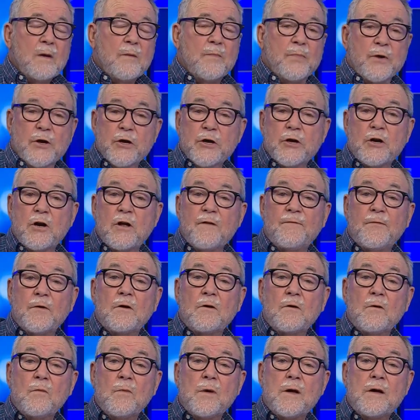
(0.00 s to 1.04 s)

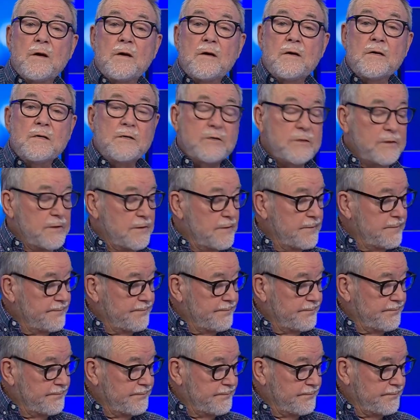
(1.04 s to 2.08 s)
Beautiful words,
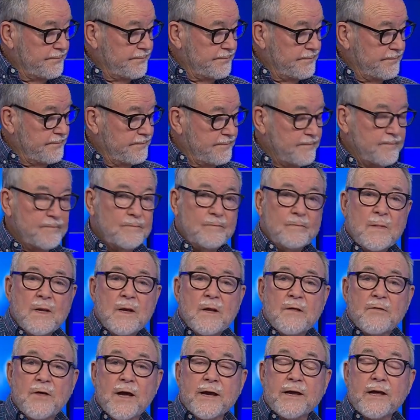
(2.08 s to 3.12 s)

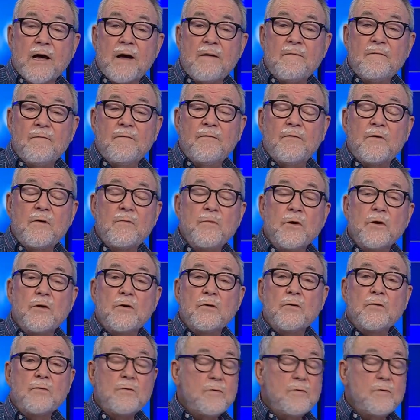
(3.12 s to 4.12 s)
they come from you.